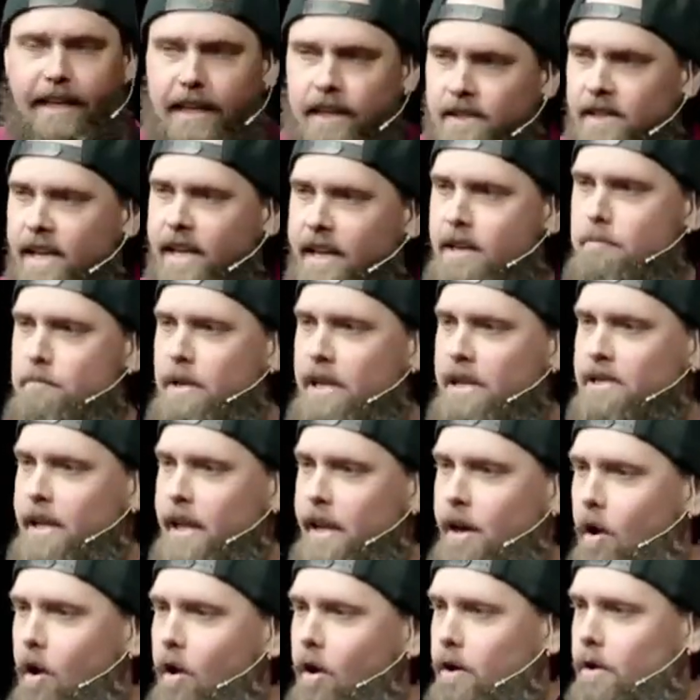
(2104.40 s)
his
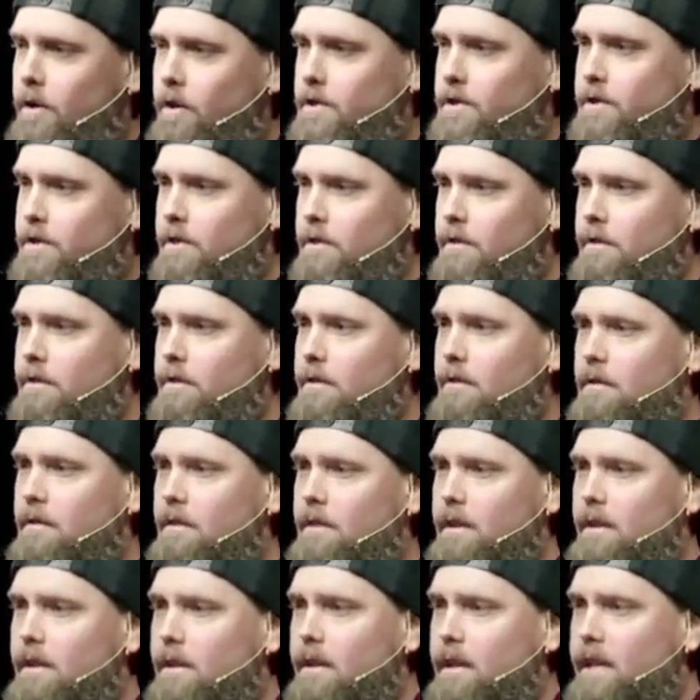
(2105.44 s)
enemies and ours.
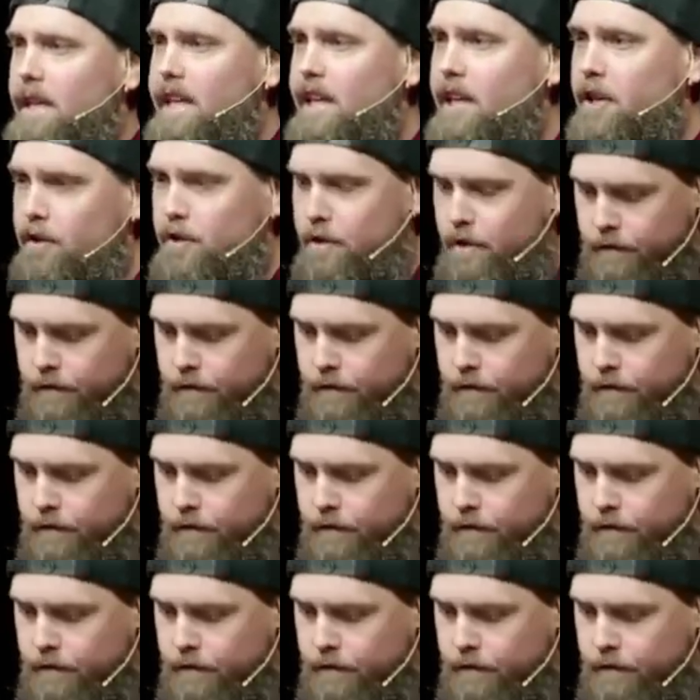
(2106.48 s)
He